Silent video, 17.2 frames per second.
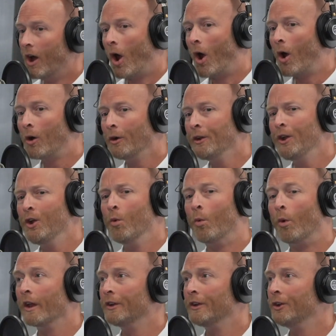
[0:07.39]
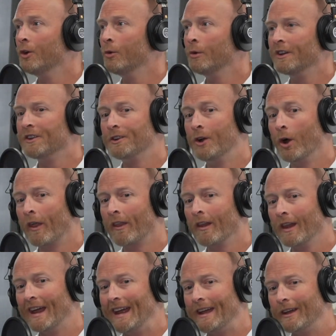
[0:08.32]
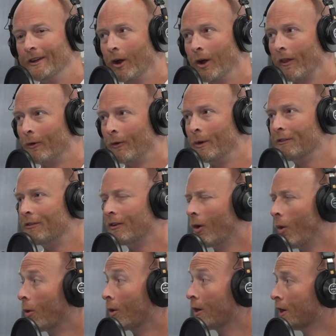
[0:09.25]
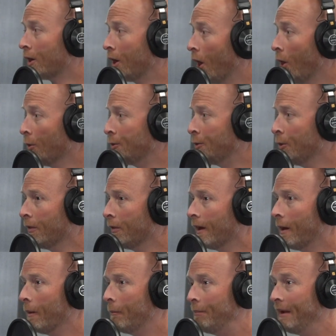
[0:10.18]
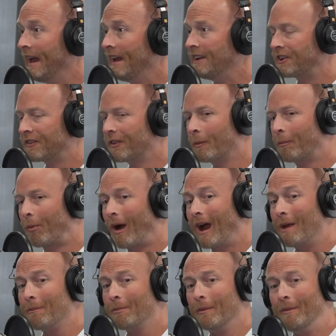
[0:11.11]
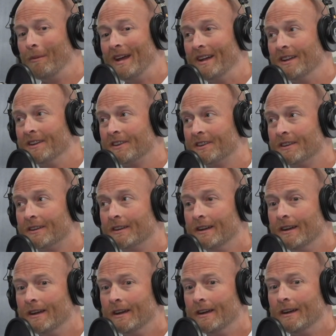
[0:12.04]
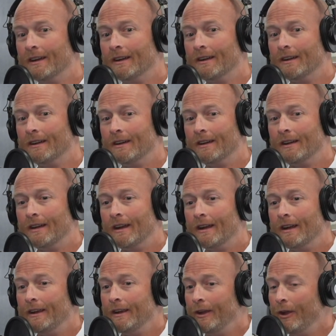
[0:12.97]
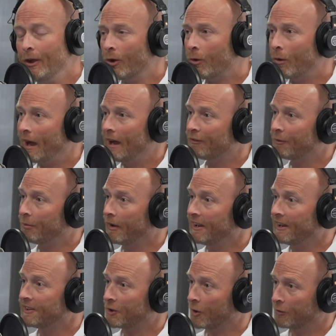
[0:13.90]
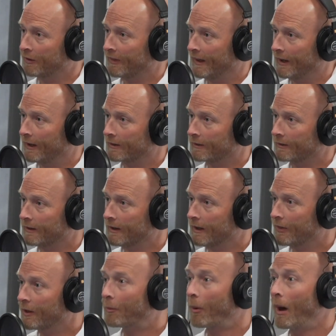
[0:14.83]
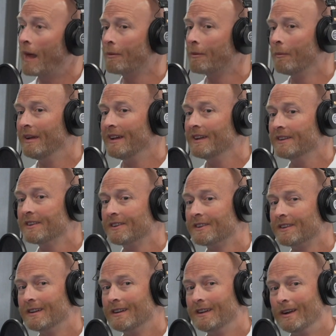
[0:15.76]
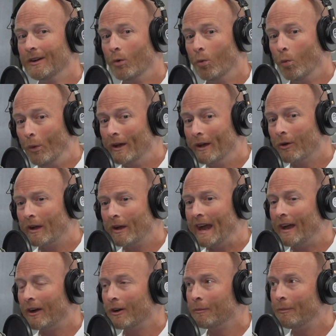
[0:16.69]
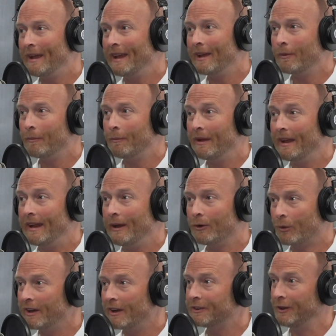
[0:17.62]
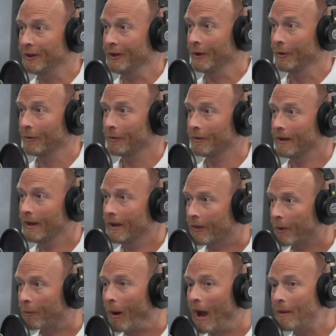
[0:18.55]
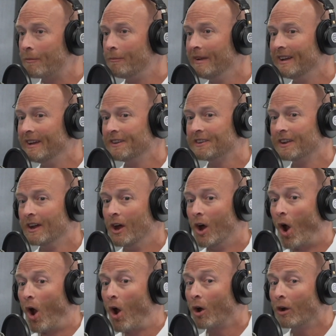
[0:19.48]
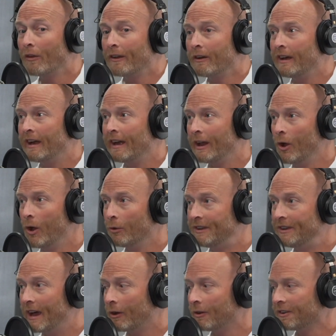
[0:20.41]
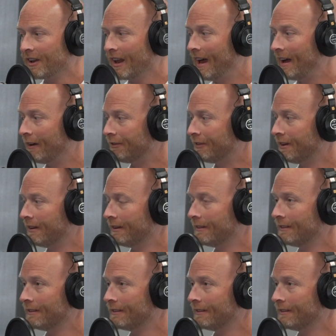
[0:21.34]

All you want to do is go to the lake, go to the river, or go to the beach. The problem is, you don't have a place over there. The problem is, will Airbnb rent to you? The problem is, are there any hotels left?